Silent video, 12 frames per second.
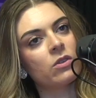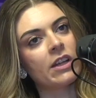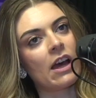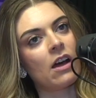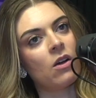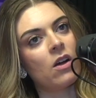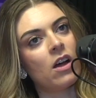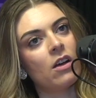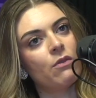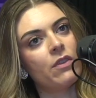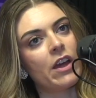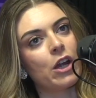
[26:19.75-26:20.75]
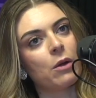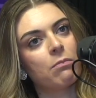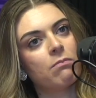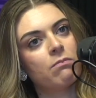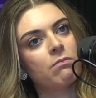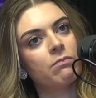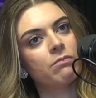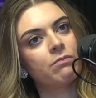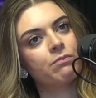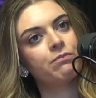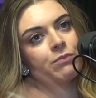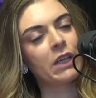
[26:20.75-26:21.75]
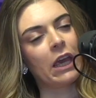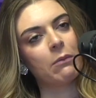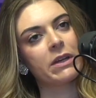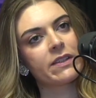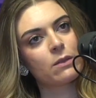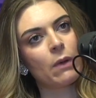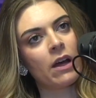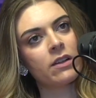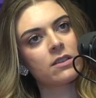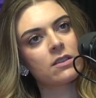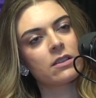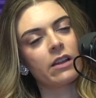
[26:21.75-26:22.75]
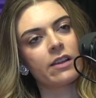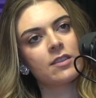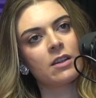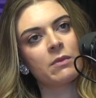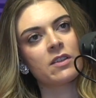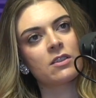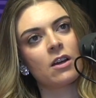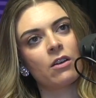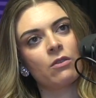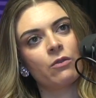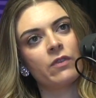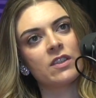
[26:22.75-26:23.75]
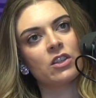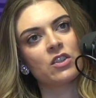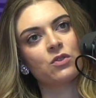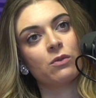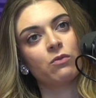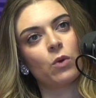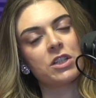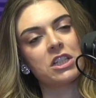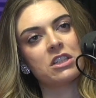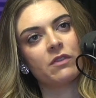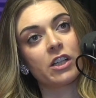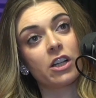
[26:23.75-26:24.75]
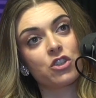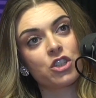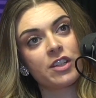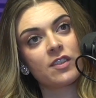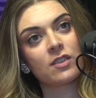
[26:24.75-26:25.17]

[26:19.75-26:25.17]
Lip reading: out of their camping spots. Last time they saw visitors from 14 different countries.